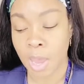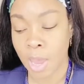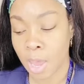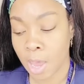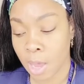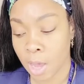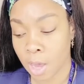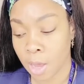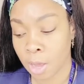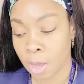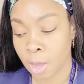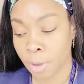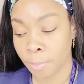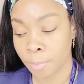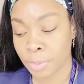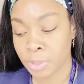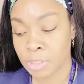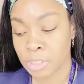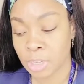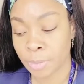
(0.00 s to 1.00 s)
Um,
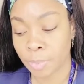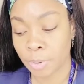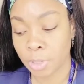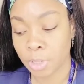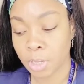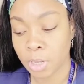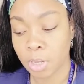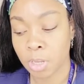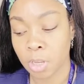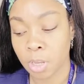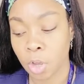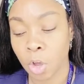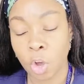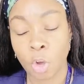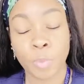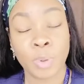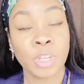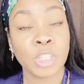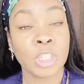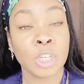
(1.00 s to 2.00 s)
but typically O
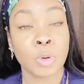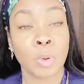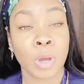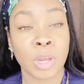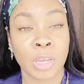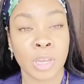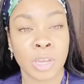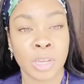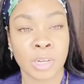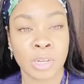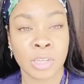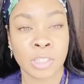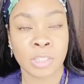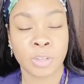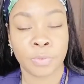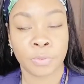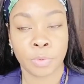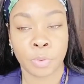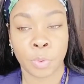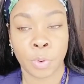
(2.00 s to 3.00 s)
B G Y N is a
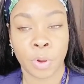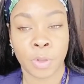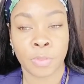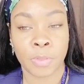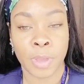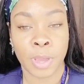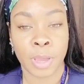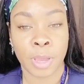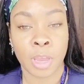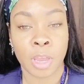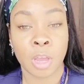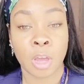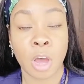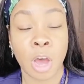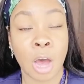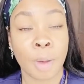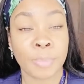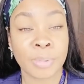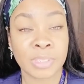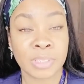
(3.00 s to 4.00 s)
floor that
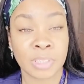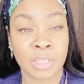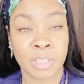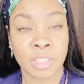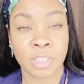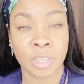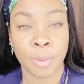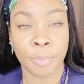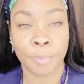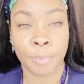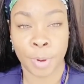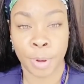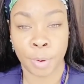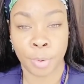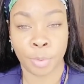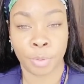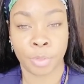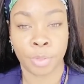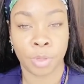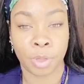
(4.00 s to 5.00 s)
encompasses
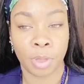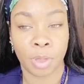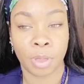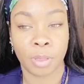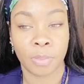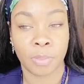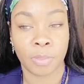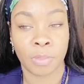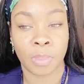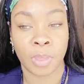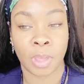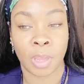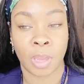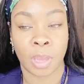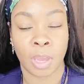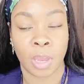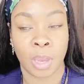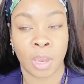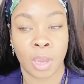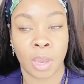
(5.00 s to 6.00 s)
both
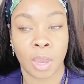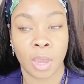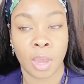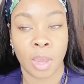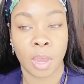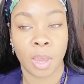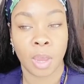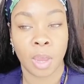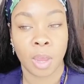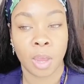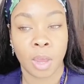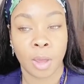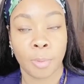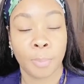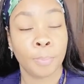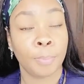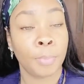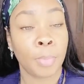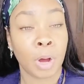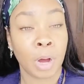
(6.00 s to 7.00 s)
the
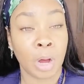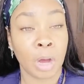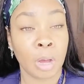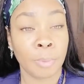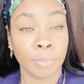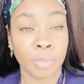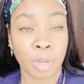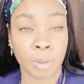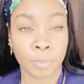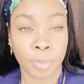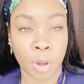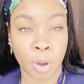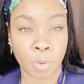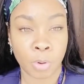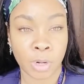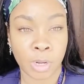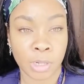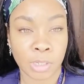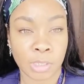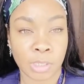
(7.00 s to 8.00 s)
mom
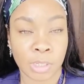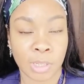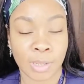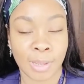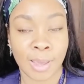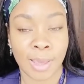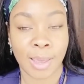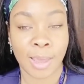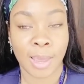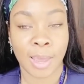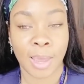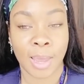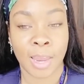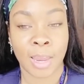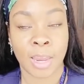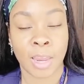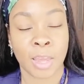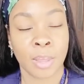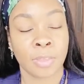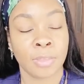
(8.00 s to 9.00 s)
component
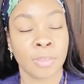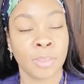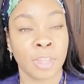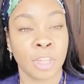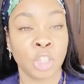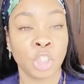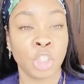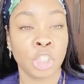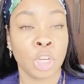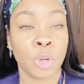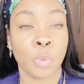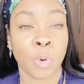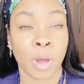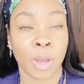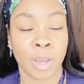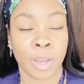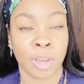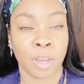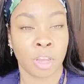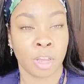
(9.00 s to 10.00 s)
and the G Y
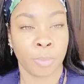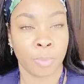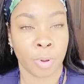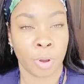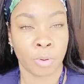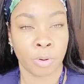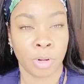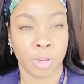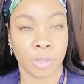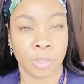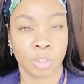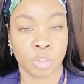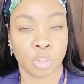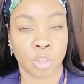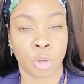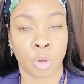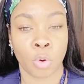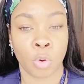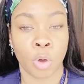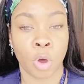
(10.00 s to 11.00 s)
N component.
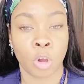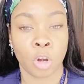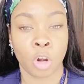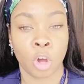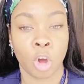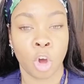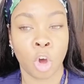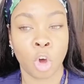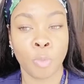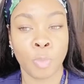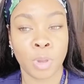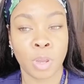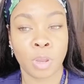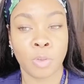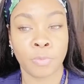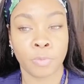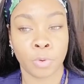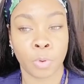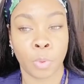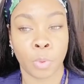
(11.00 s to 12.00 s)
So on an O B
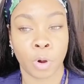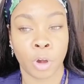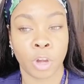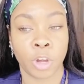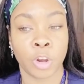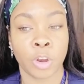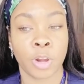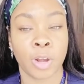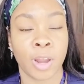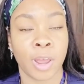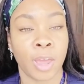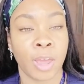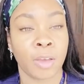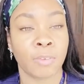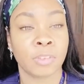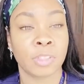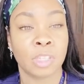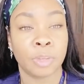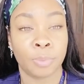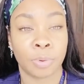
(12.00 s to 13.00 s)
floor, you're going to have
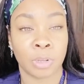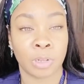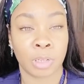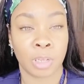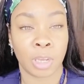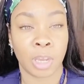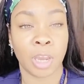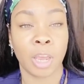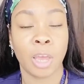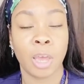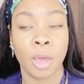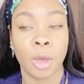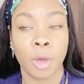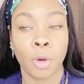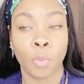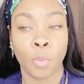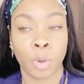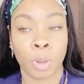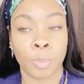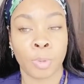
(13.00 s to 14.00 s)
typically
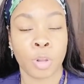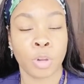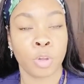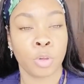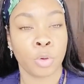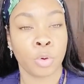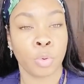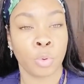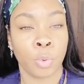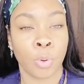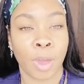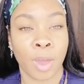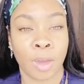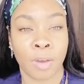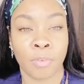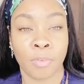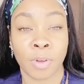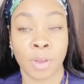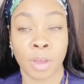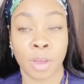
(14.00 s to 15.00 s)
women who
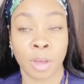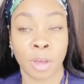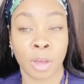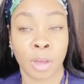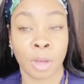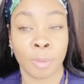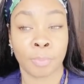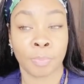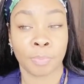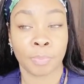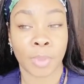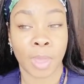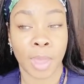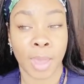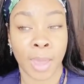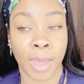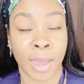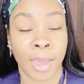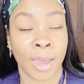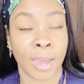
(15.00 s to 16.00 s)
have um,
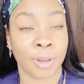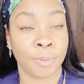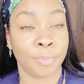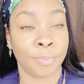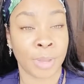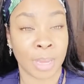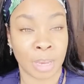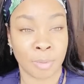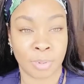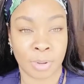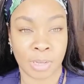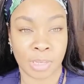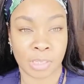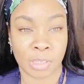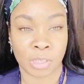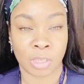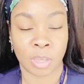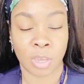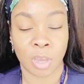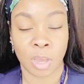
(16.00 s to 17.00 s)
had
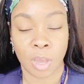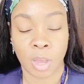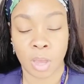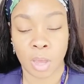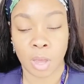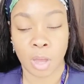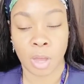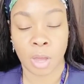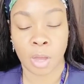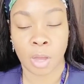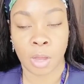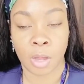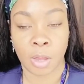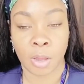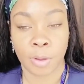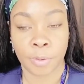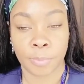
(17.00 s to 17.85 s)
babies. Uh,